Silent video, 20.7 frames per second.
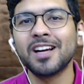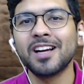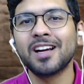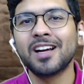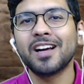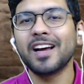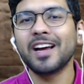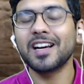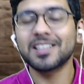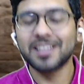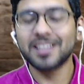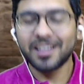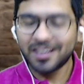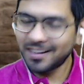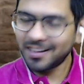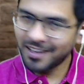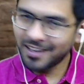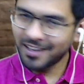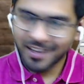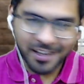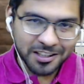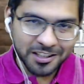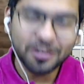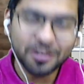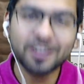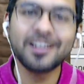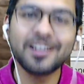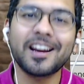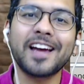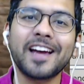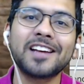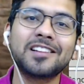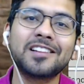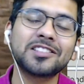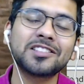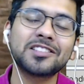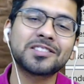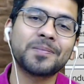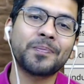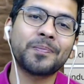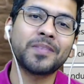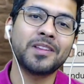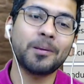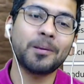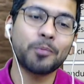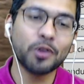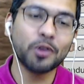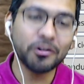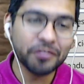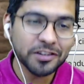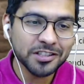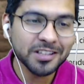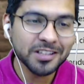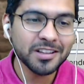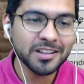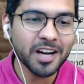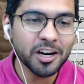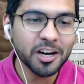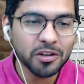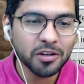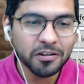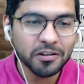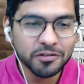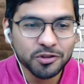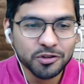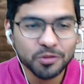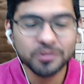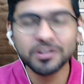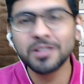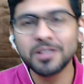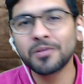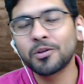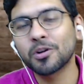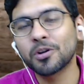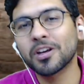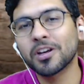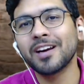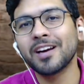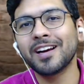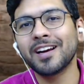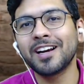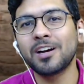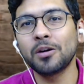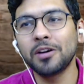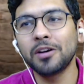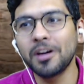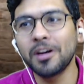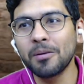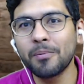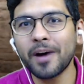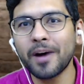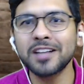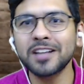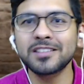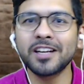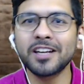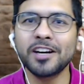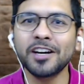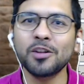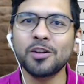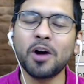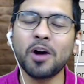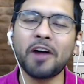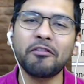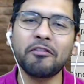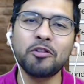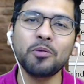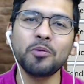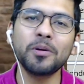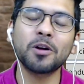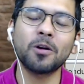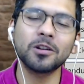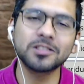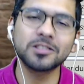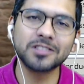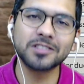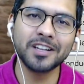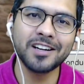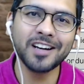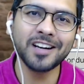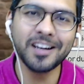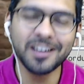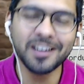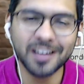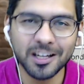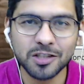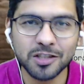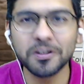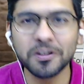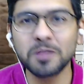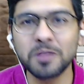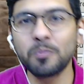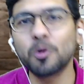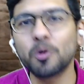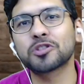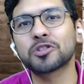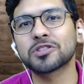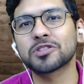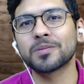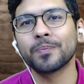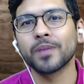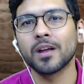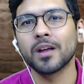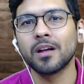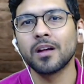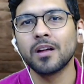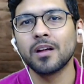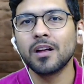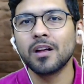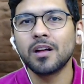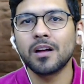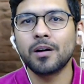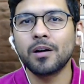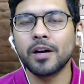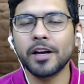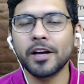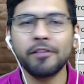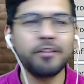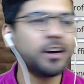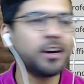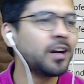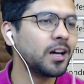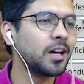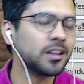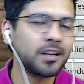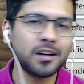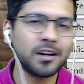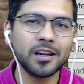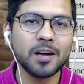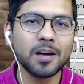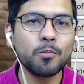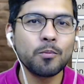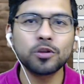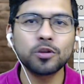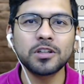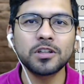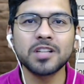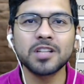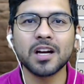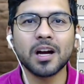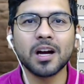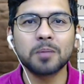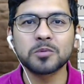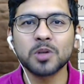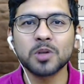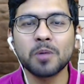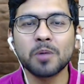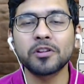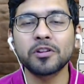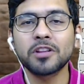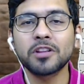It is not like this. The profession that you have chosen, okay, it demands that you have to be constantly in touch with books. Every other day Modi ji comes up with a